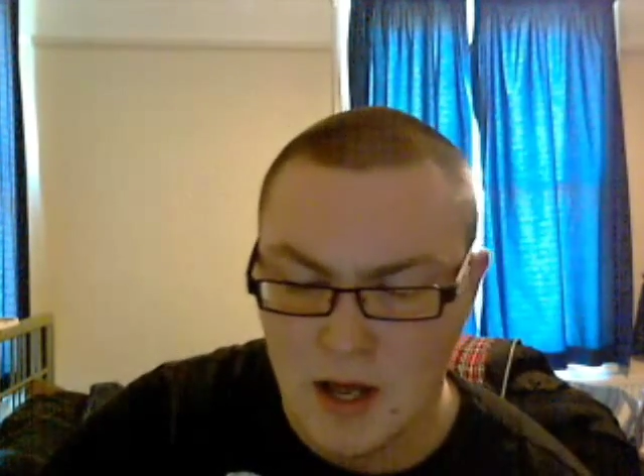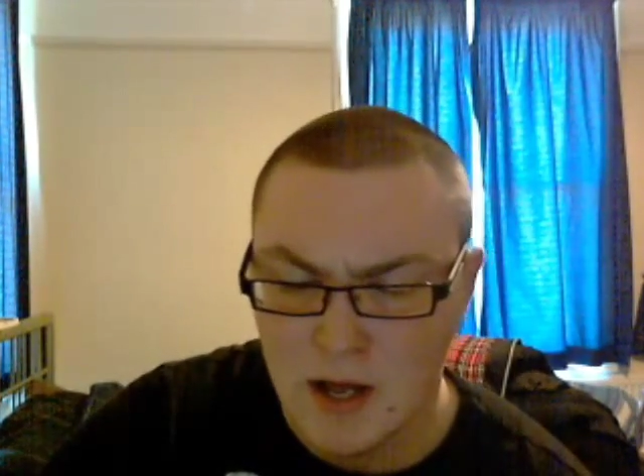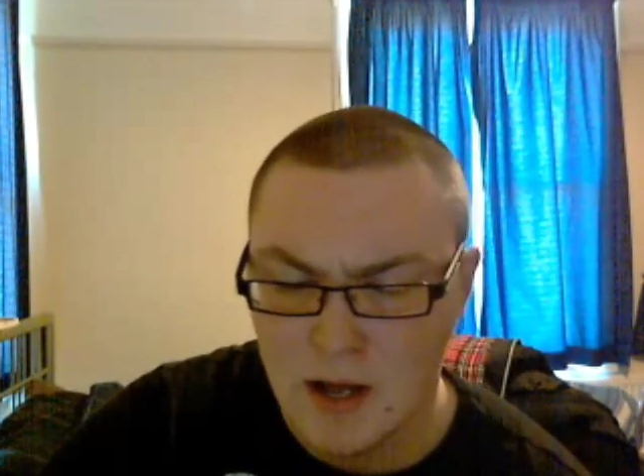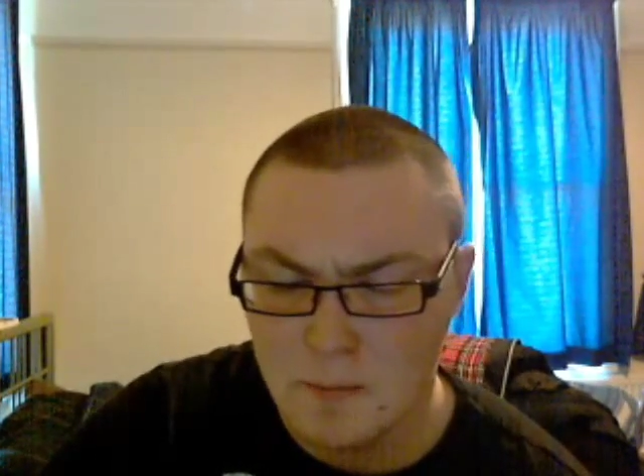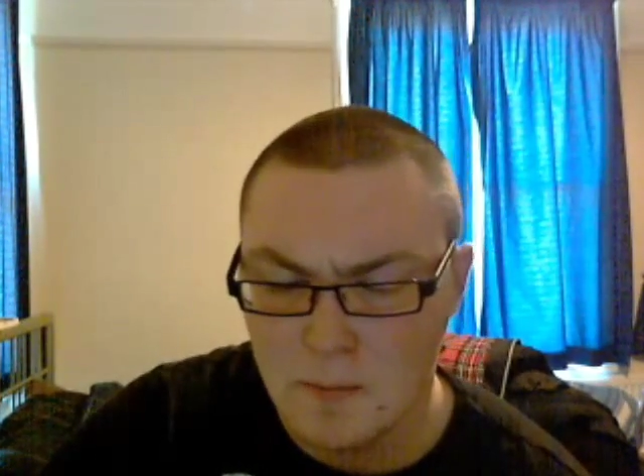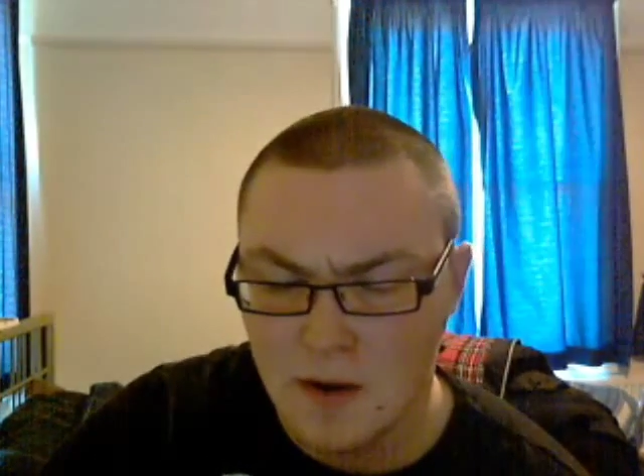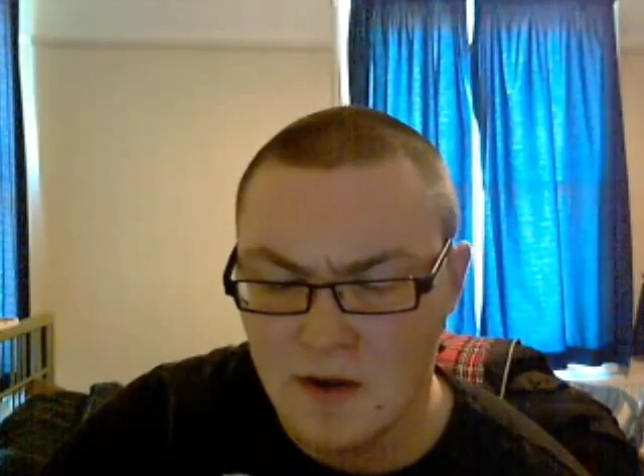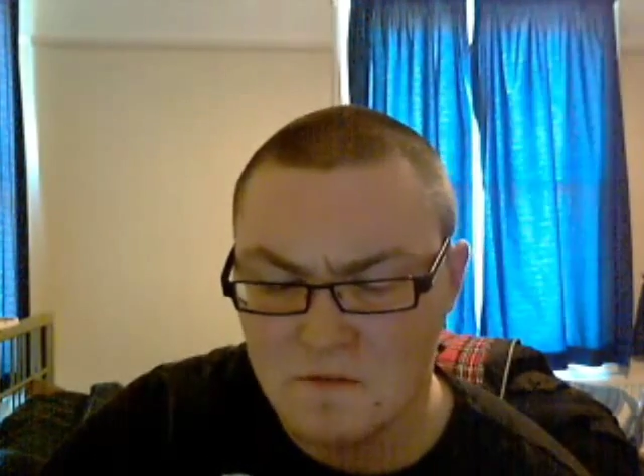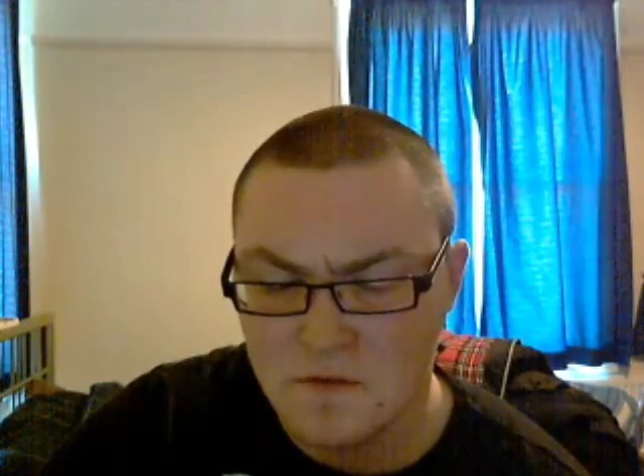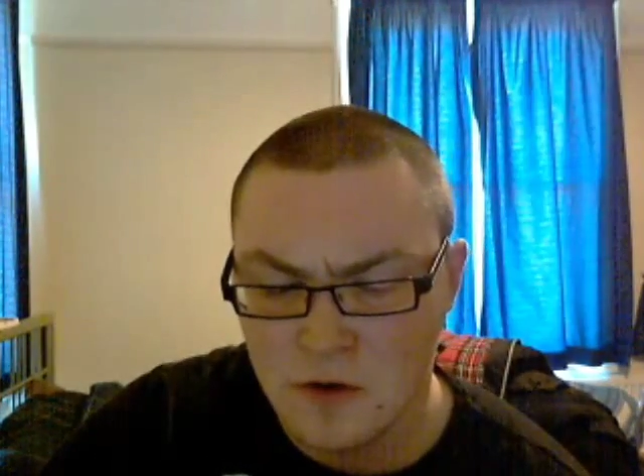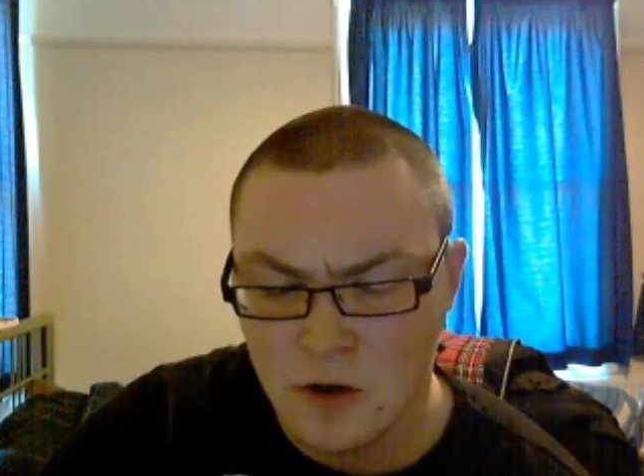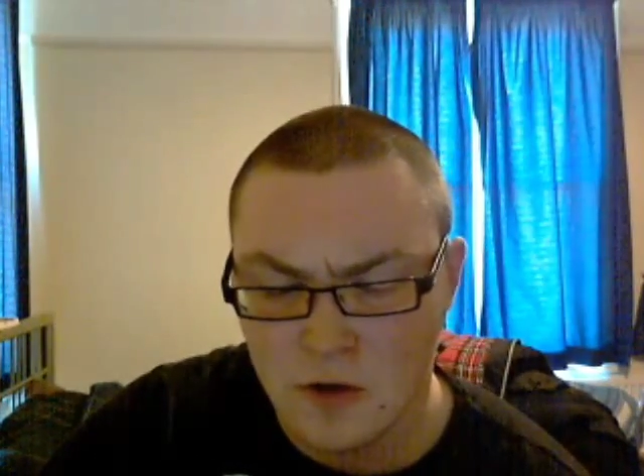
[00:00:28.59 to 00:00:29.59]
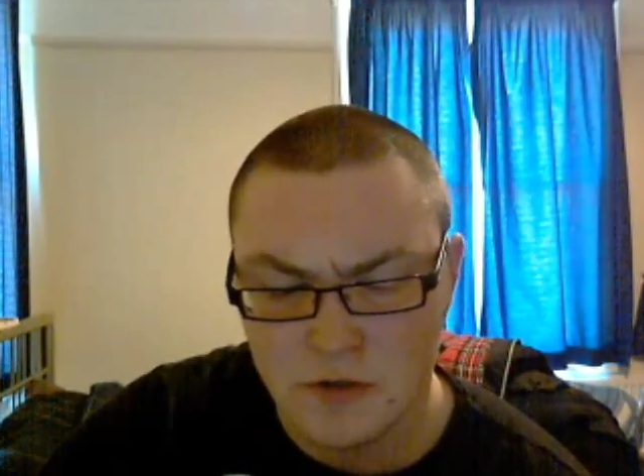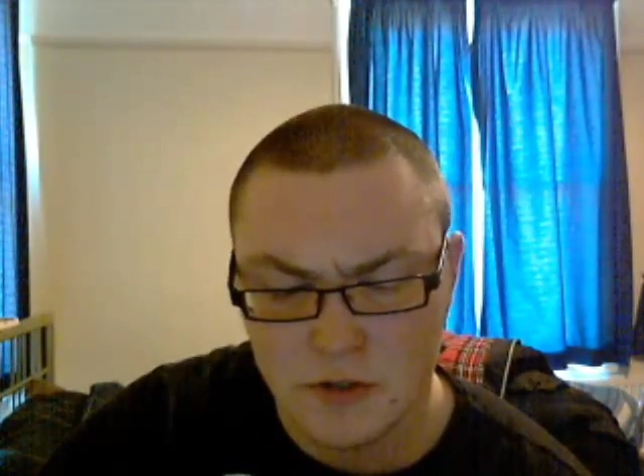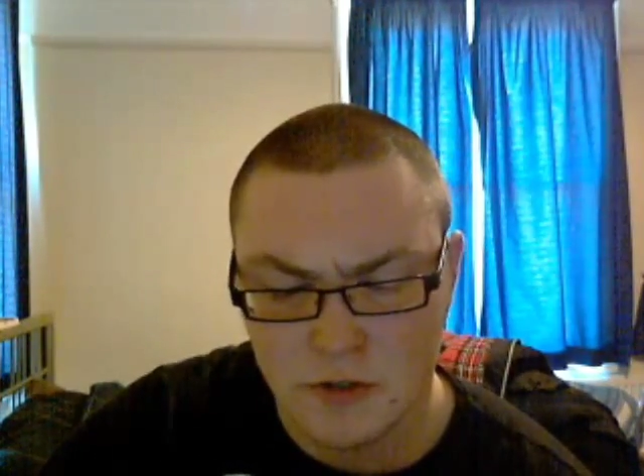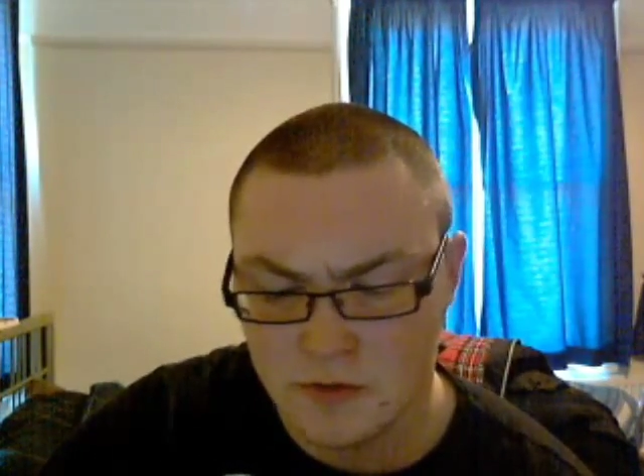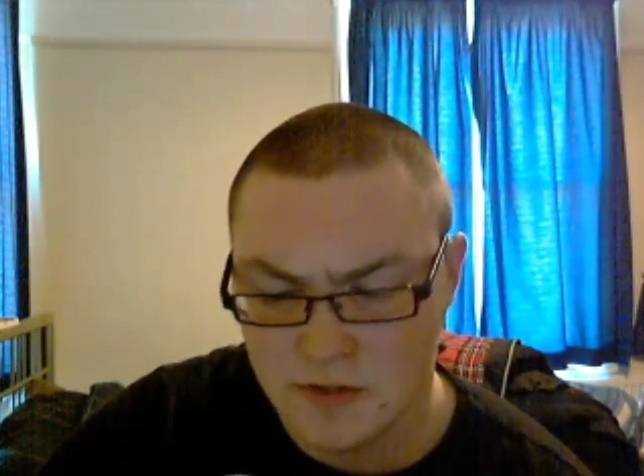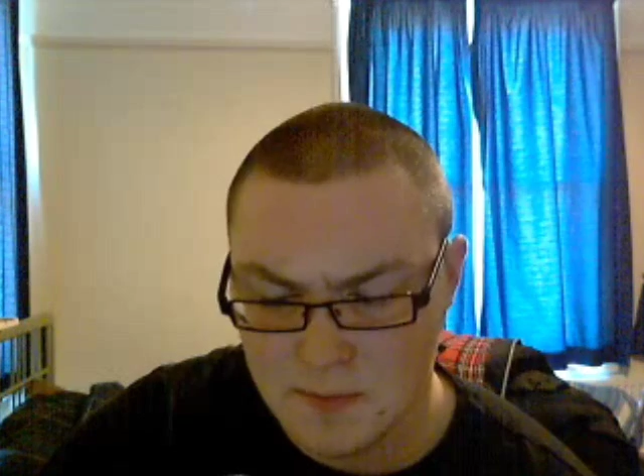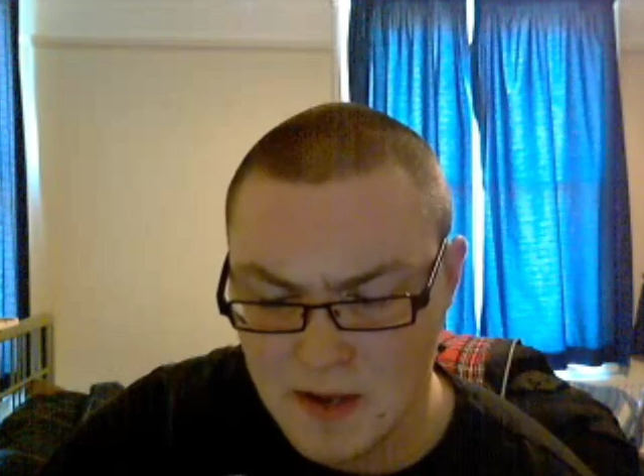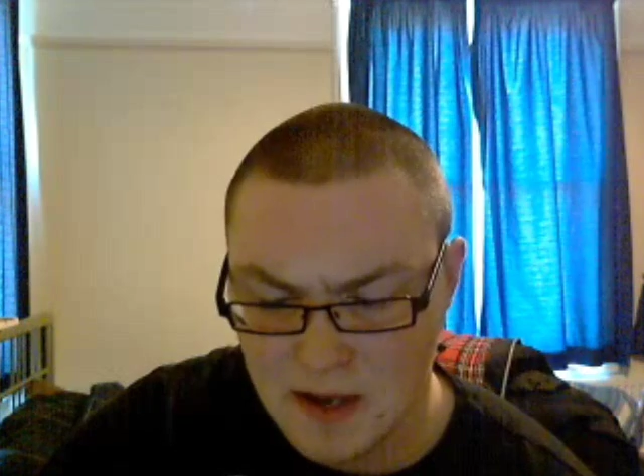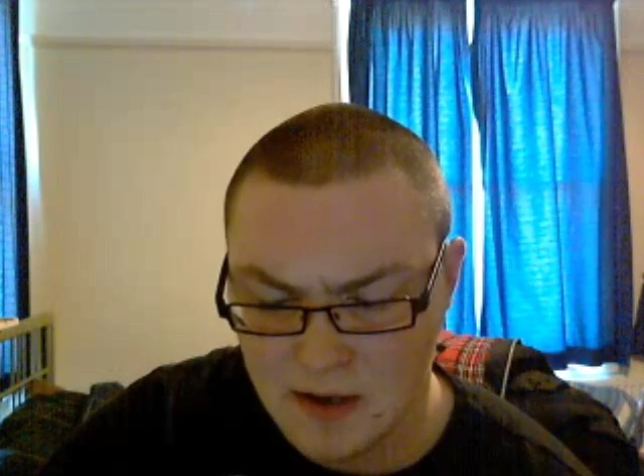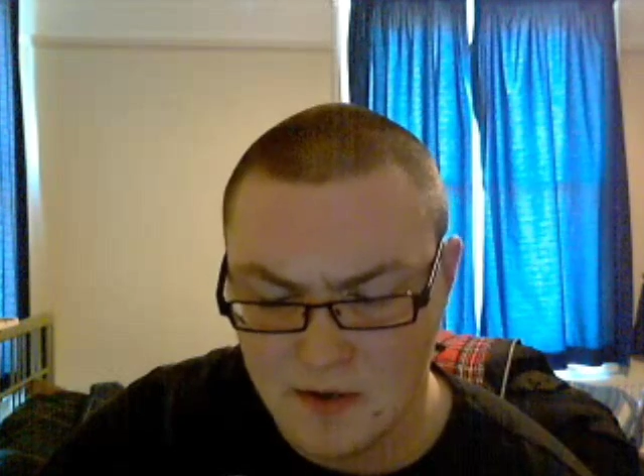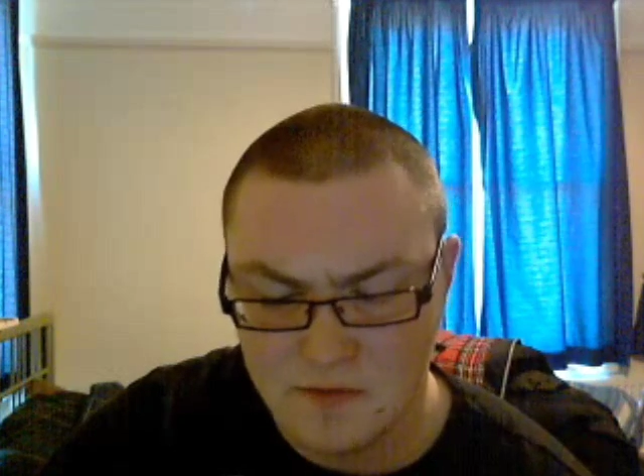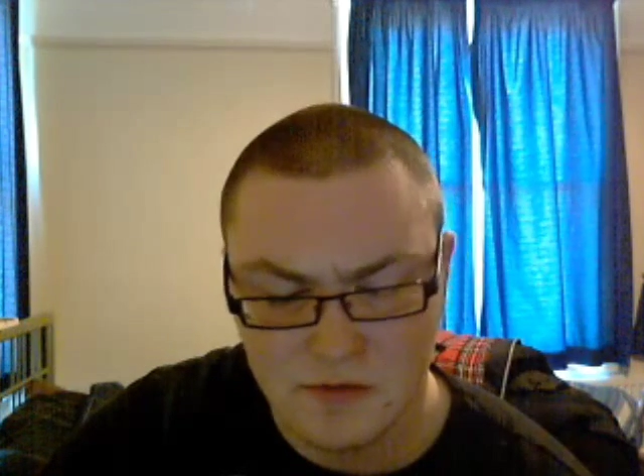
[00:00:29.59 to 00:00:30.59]
I've not chewed
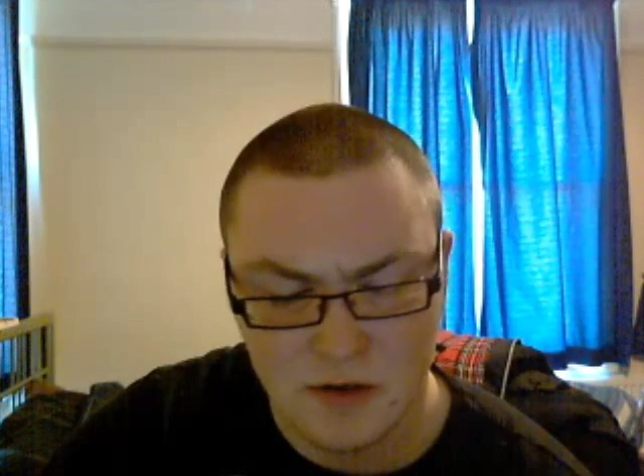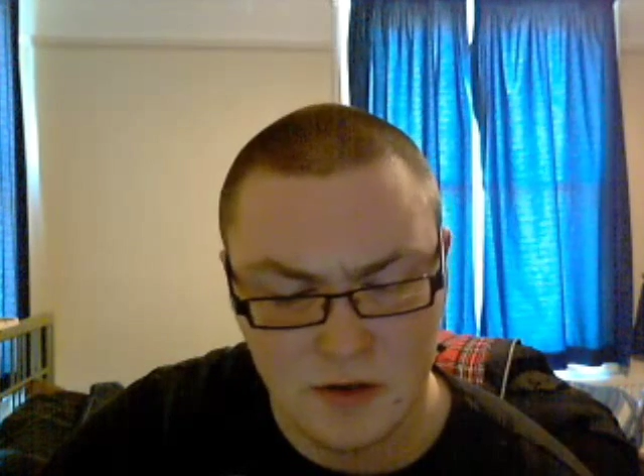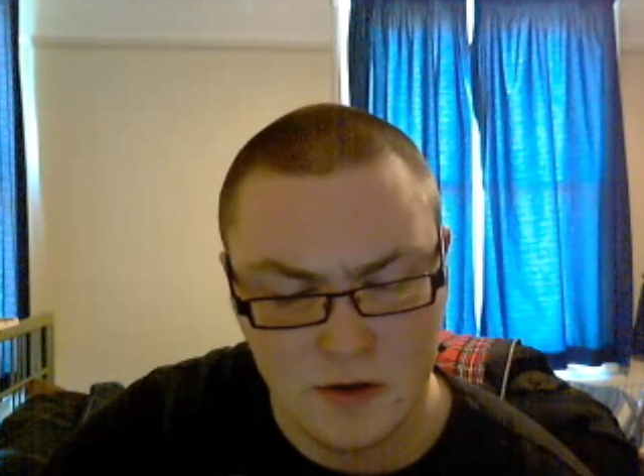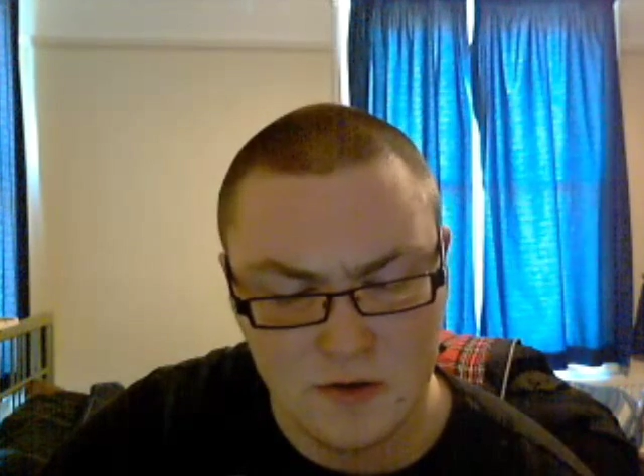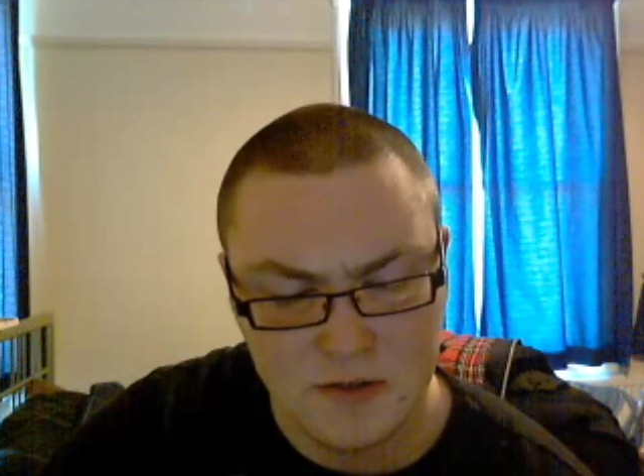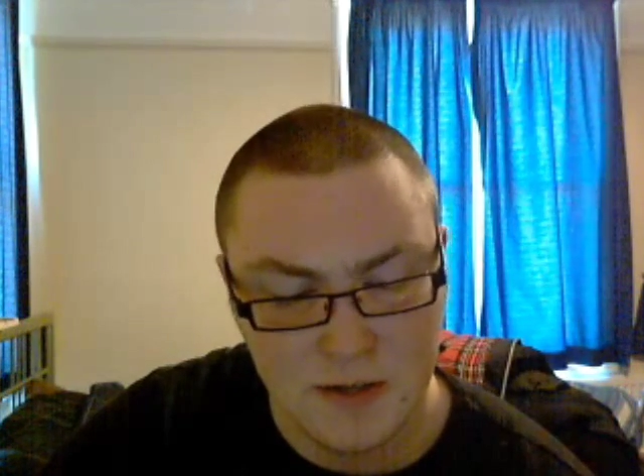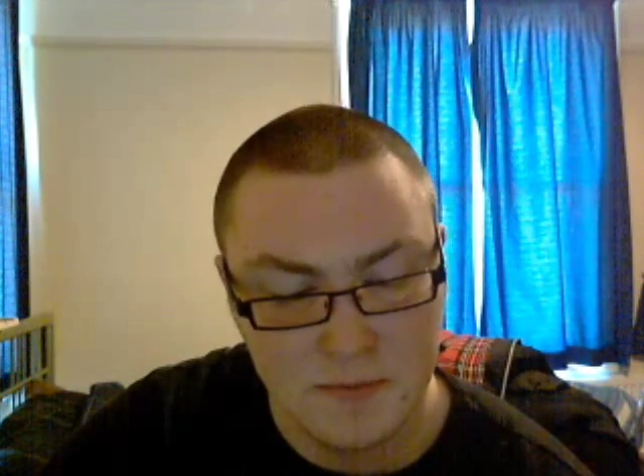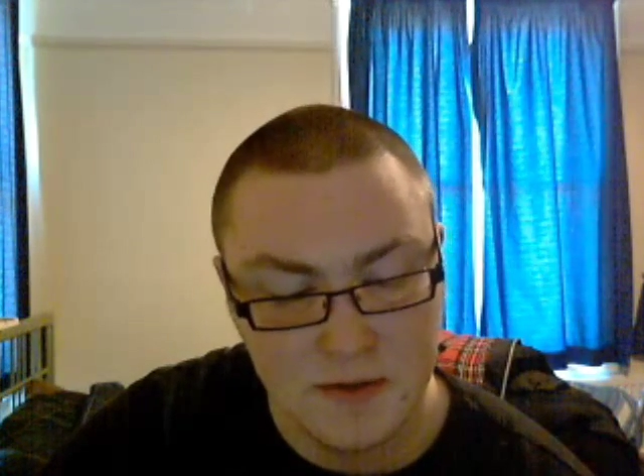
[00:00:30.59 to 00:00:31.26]
tobacco for a long time.